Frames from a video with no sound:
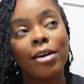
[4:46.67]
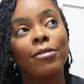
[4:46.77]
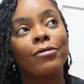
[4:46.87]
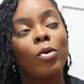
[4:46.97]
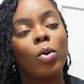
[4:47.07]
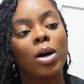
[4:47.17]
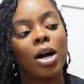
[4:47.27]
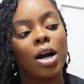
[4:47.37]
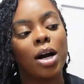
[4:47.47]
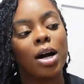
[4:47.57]

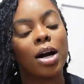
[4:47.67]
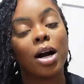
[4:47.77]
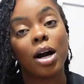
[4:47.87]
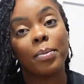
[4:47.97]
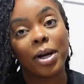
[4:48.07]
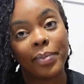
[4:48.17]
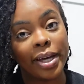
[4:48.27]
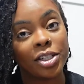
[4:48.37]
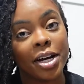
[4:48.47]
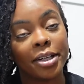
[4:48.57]
for our
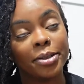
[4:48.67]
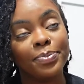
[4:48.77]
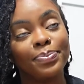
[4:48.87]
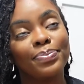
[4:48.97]
mukbang channel.